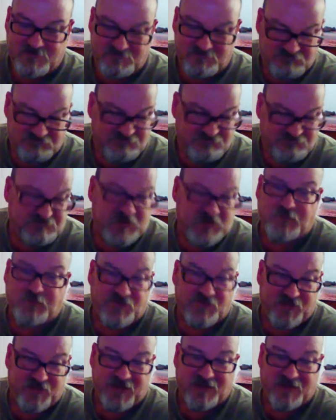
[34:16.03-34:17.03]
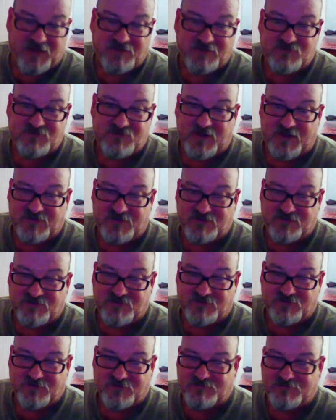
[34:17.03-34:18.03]
a couple of things. Uh, it's
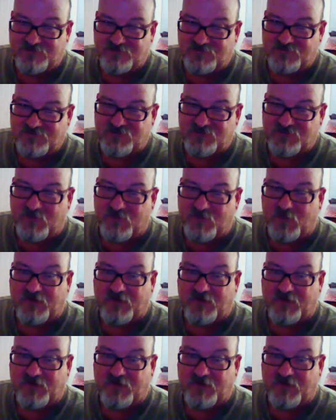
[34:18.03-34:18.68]
a somewhat